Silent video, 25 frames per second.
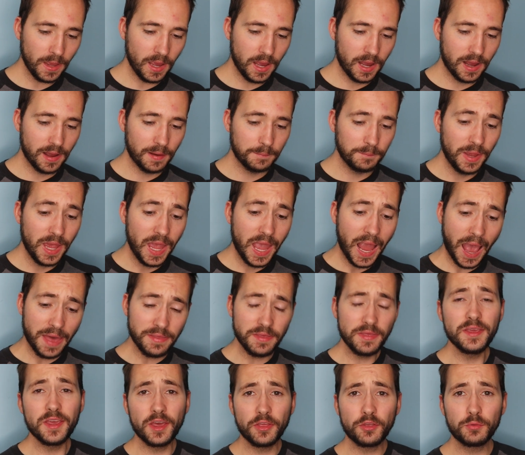And
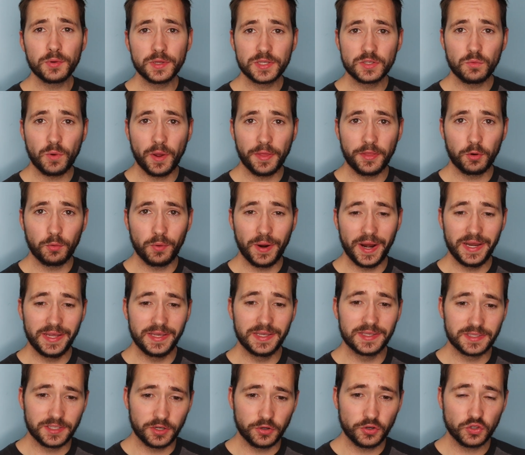then the other reason why they're waiting
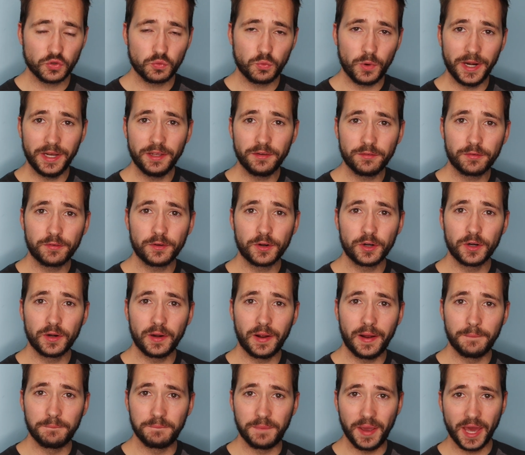is they're just waiting for
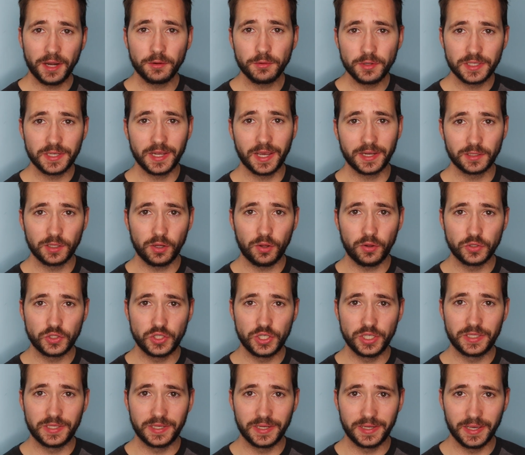battery
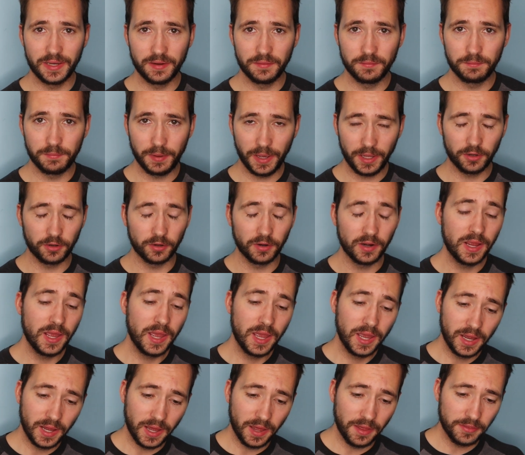technology to get better.
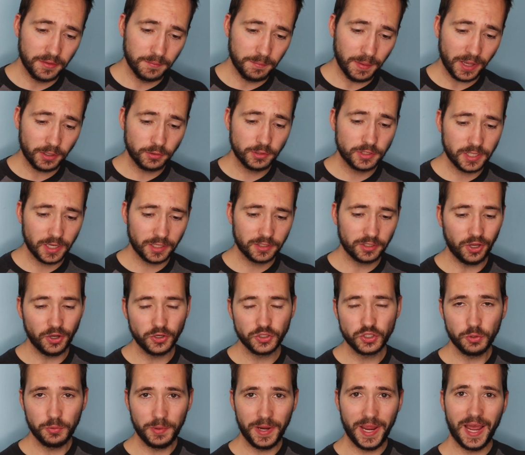The battery
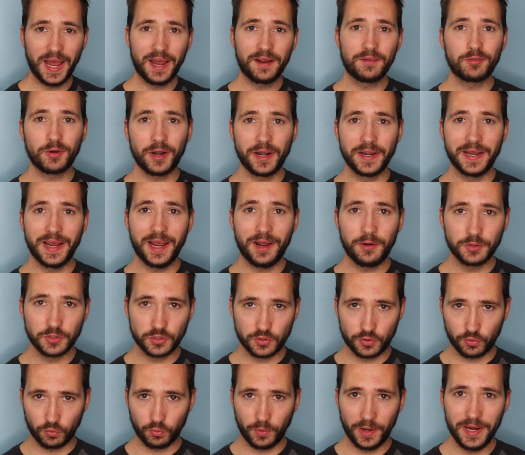technology we have right now
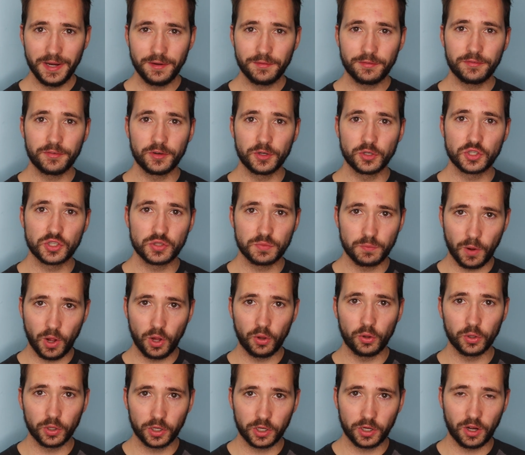is great for
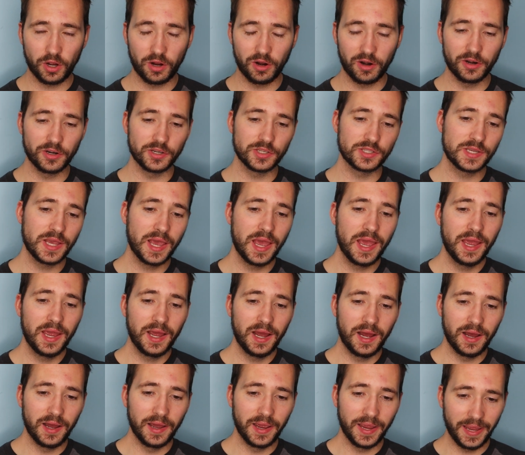smaller cars
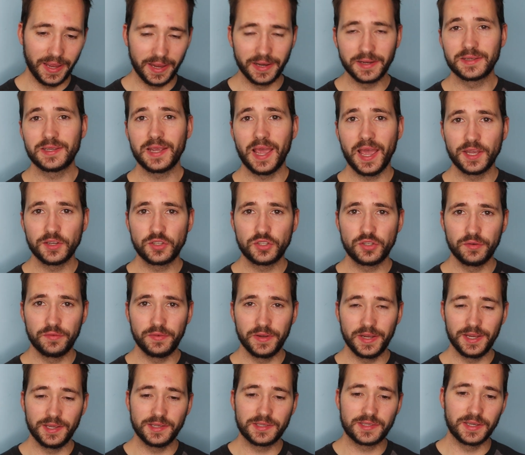and
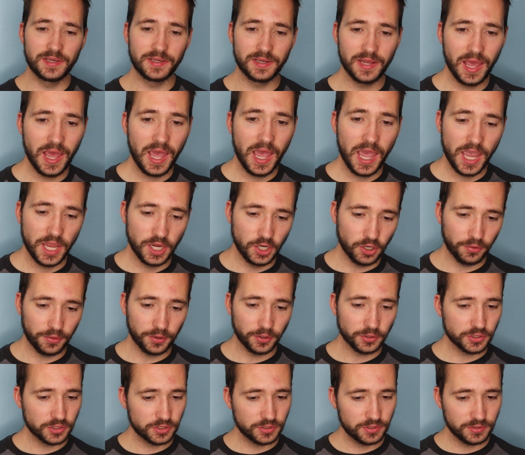SUVs, and you know,